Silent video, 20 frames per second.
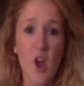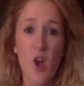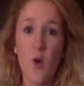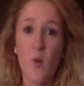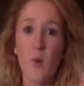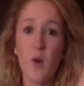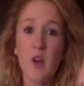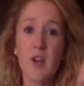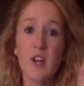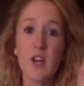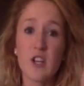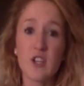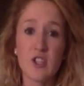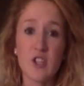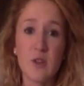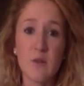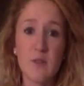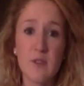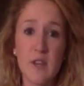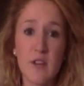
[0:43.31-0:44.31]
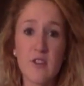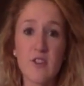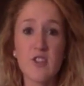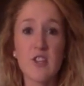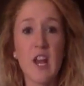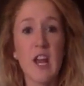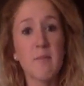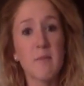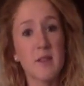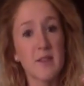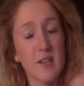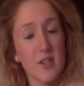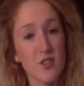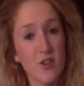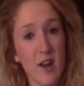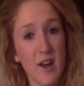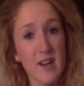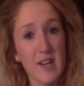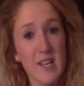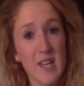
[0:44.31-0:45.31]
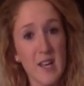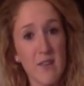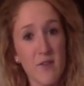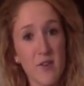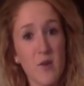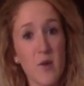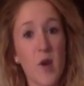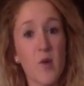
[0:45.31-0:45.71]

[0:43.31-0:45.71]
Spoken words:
We're going to shoot their shame that they try to give you,